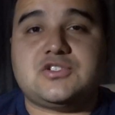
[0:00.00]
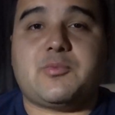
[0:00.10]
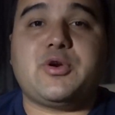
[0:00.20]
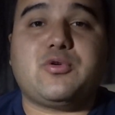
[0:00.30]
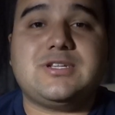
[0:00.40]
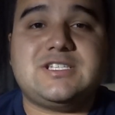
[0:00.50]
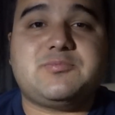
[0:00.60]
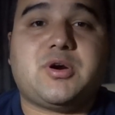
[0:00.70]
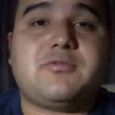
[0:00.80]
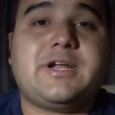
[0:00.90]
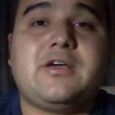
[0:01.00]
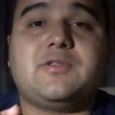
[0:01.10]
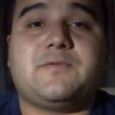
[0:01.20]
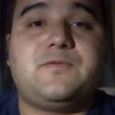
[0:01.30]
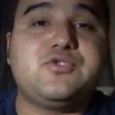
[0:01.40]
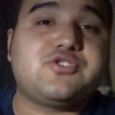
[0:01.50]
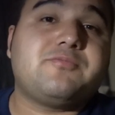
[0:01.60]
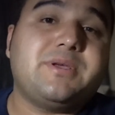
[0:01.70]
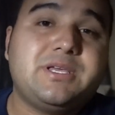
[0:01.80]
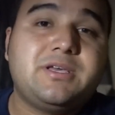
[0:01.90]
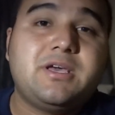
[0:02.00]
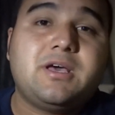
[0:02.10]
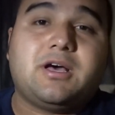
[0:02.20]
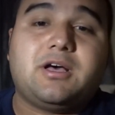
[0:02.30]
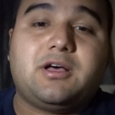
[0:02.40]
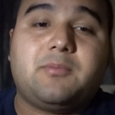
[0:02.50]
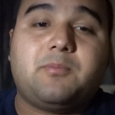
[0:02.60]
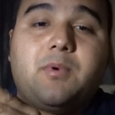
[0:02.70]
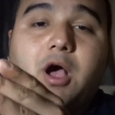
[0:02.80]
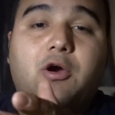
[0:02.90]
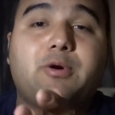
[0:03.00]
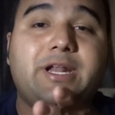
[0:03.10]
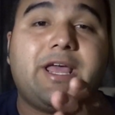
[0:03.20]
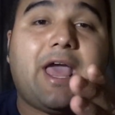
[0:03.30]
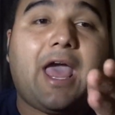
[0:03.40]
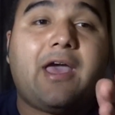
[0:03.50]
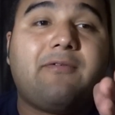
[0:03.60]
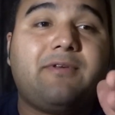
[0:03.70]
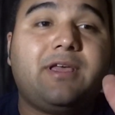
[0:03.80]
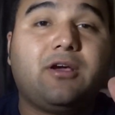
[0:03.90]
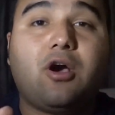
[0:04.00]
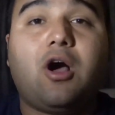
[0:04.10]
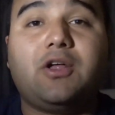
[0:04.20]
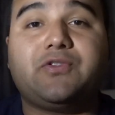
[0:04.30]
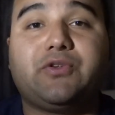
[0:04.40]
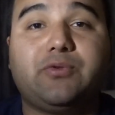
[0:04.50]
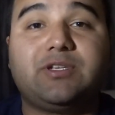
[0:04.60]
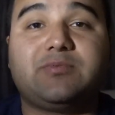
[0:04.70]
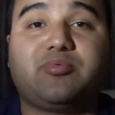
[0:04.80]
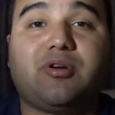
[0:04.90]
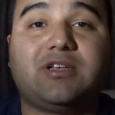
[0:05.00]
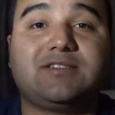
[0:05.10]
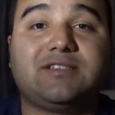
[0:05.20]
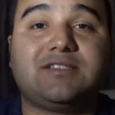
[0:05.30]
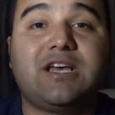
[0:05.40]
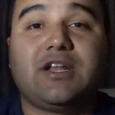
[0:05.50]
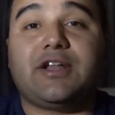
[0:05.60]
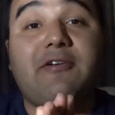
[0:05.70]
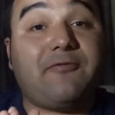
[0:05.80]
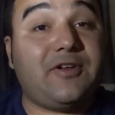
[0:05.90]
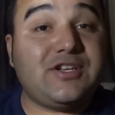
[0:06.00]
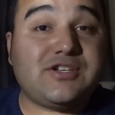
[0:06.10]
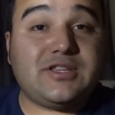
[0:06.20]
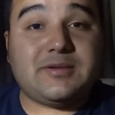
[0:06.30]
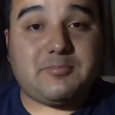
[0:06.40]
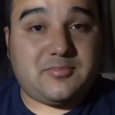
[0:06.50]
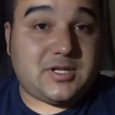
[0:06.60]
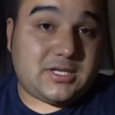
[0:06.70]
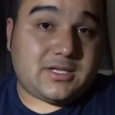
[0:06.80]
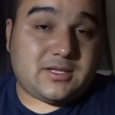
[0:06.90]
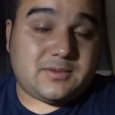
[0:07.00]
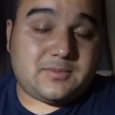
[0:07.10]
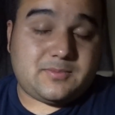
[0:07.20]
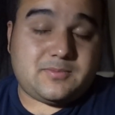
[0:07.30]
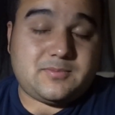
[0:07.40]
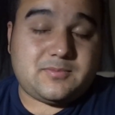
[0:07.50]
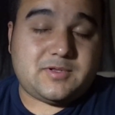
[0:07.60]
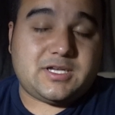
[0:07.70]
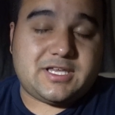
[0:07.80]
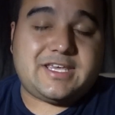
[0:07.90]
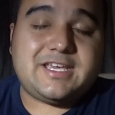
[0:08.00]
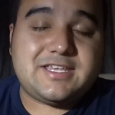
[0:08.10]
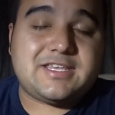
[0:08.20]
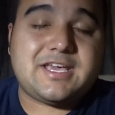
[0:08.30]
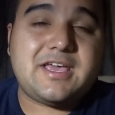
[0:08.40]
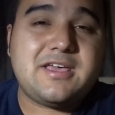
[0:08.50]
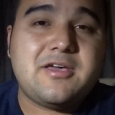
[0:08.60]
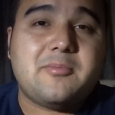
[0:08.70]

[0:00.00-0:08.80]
So I'm recording this part right now in the future me um, already having gone through this process, not finishing the, the the kit yet